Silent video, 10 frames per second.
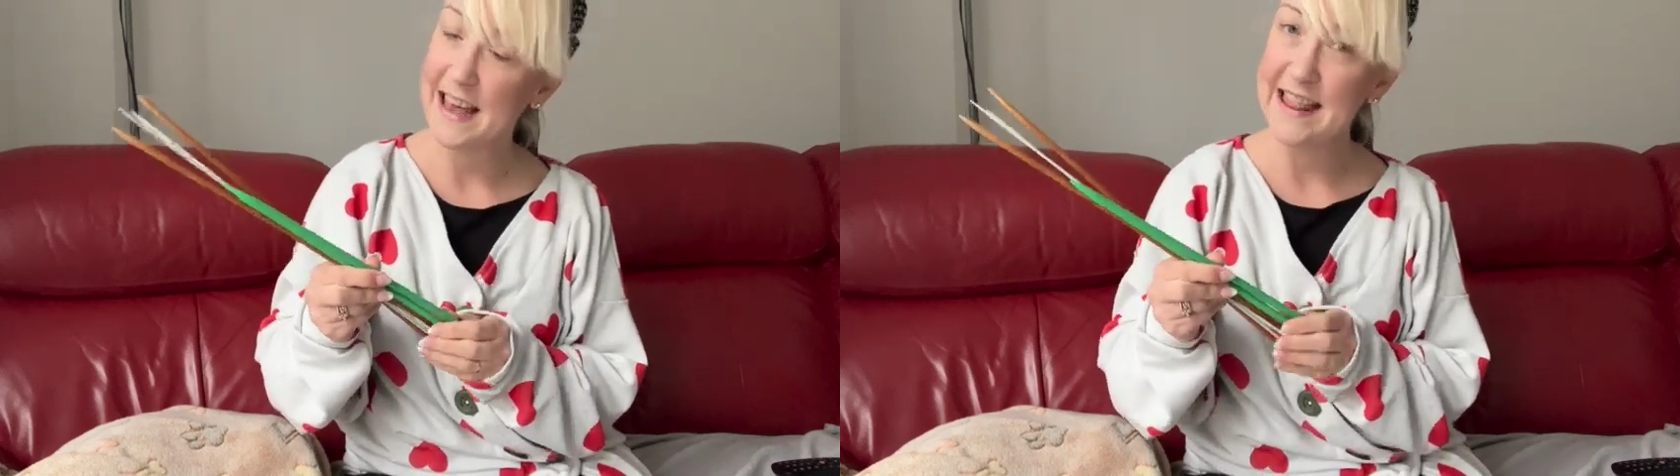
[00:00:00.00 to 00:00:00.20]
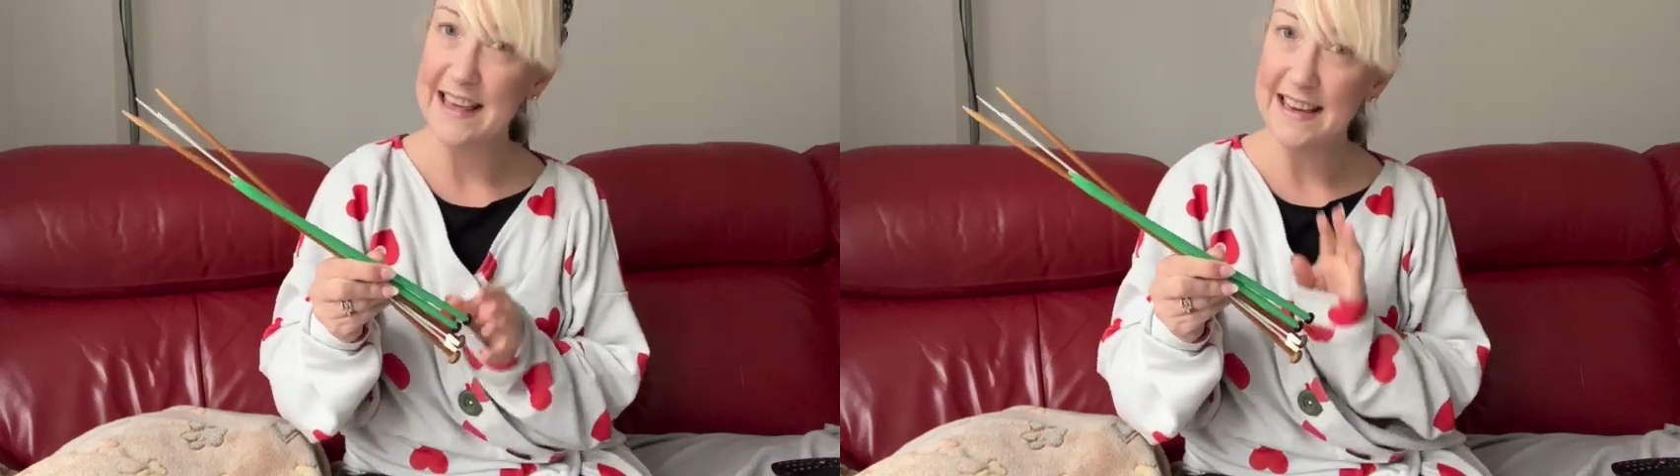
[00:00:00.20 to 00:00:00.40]

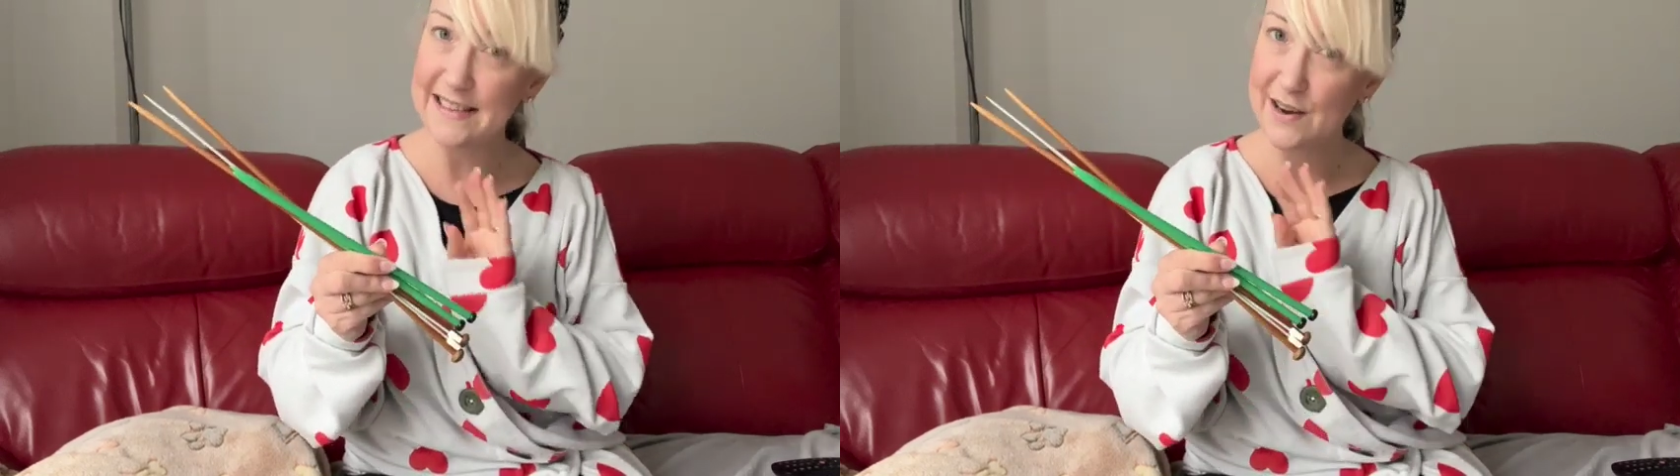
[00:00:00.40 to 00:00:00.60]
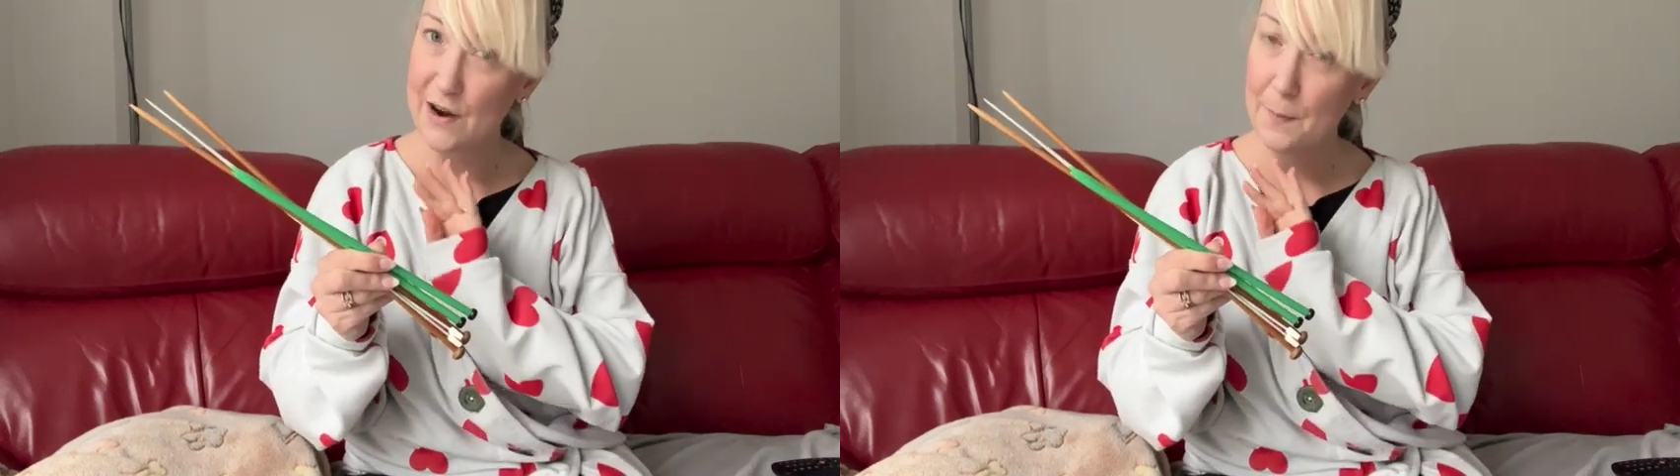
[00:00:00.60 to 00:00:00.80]
and
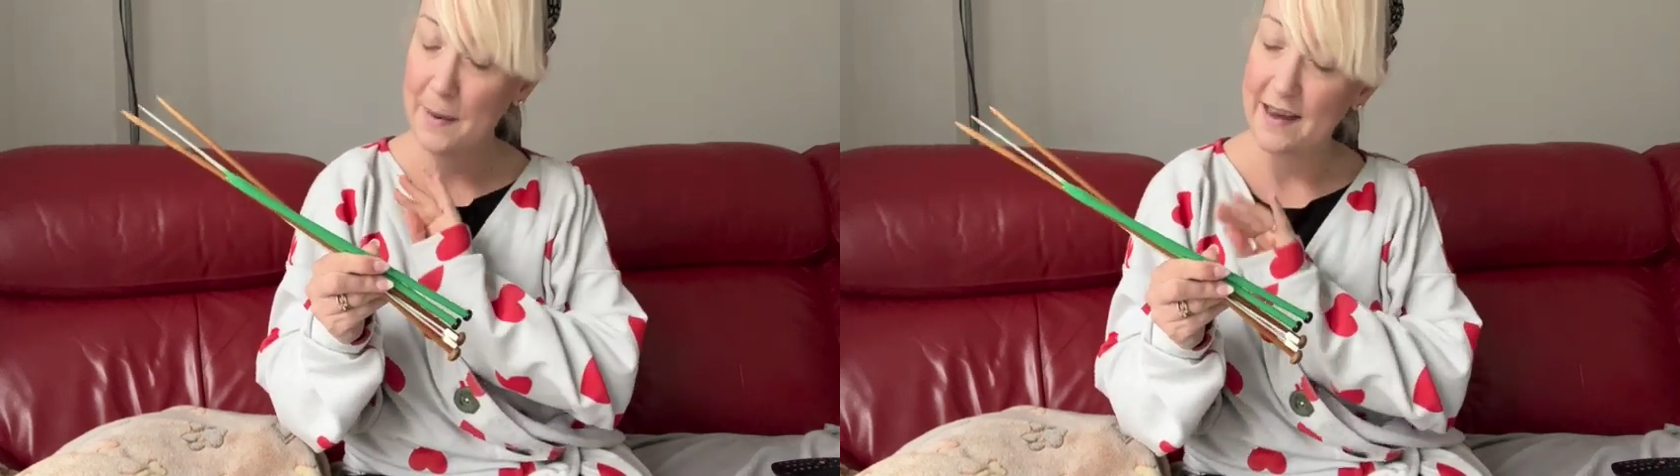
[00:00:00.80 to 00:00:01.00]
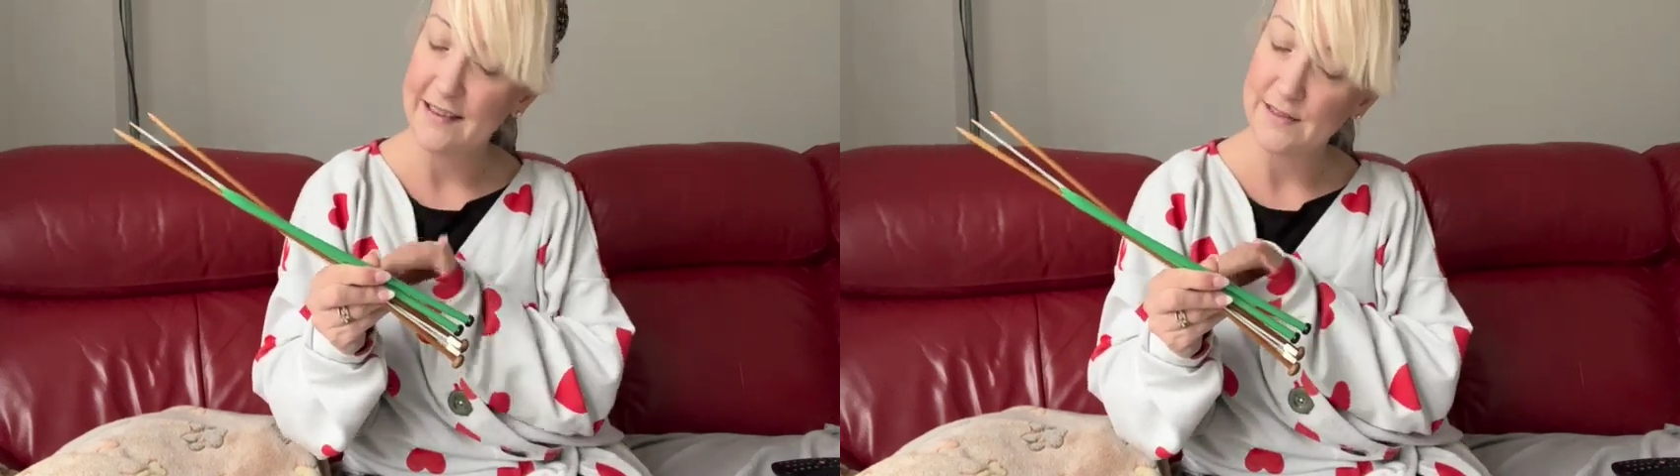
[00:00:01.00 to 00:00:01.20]
these are
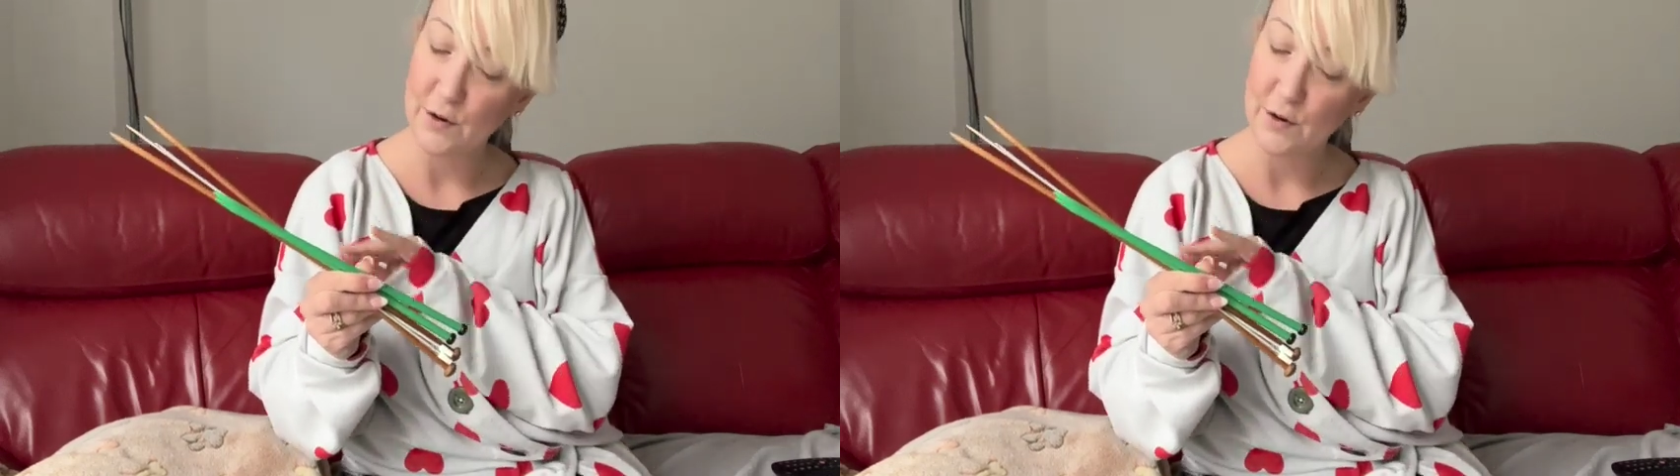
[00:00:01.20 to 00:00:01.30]
pairs